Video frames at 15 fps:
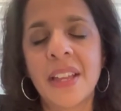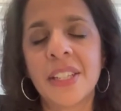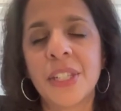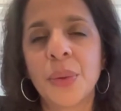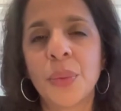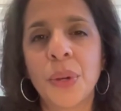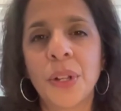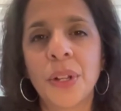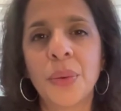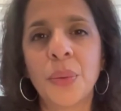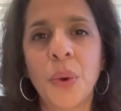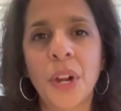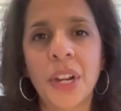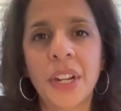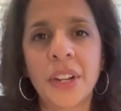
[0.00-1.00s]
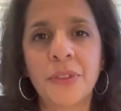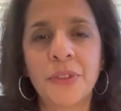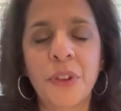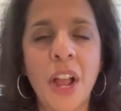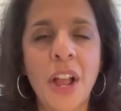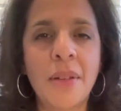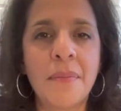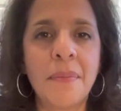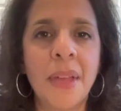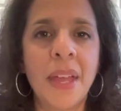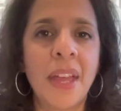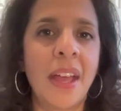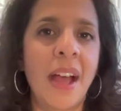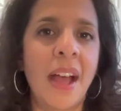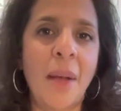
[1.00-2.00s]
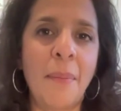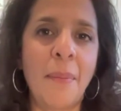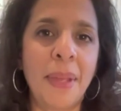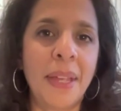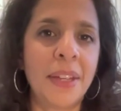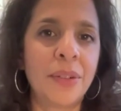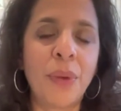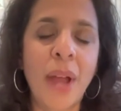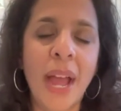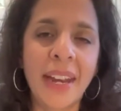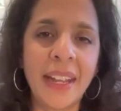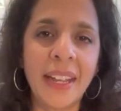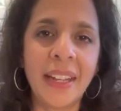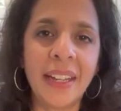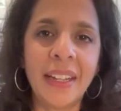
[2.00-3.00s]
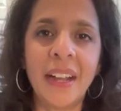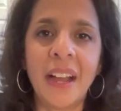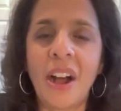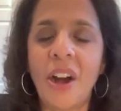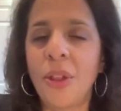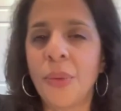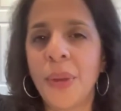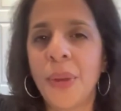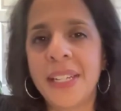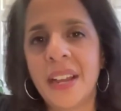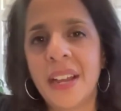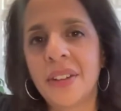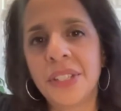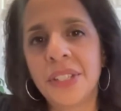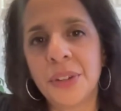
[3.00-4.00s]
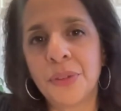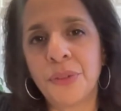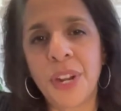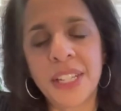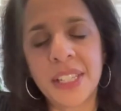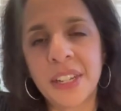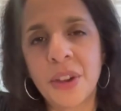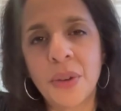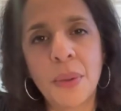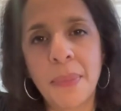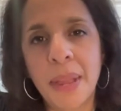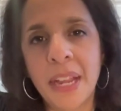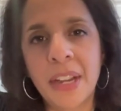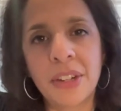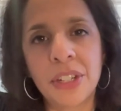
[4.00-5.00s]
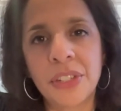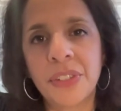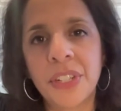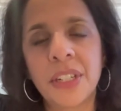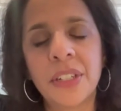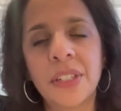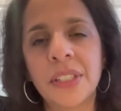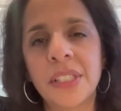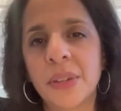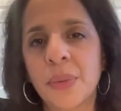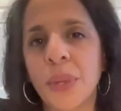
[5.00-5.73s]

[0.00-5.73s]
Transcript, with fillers: So we'll work from up in Redding all the way down to Fresno and Bakersfield.